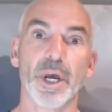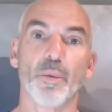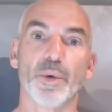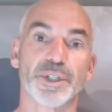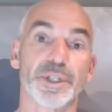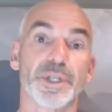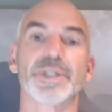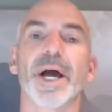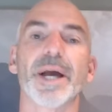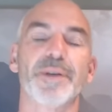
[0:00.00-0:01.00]
which is a
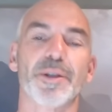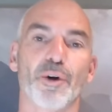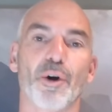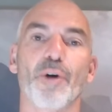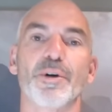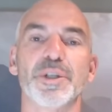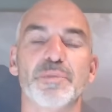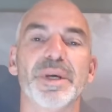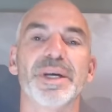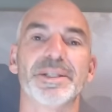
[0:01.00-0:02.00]
sign that their heart is
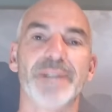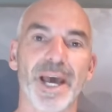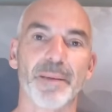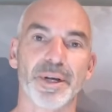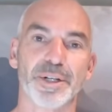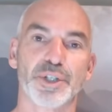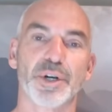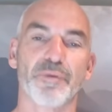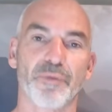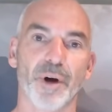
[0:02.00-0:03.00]
being damaged
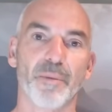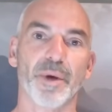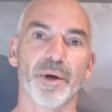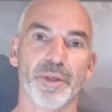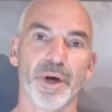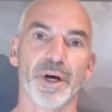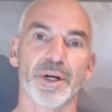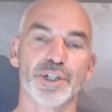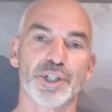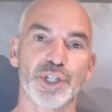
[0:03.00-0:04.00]
from the
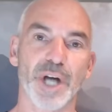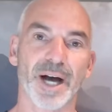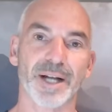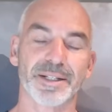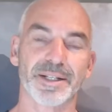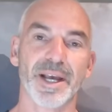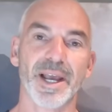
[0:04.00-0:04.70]
shot.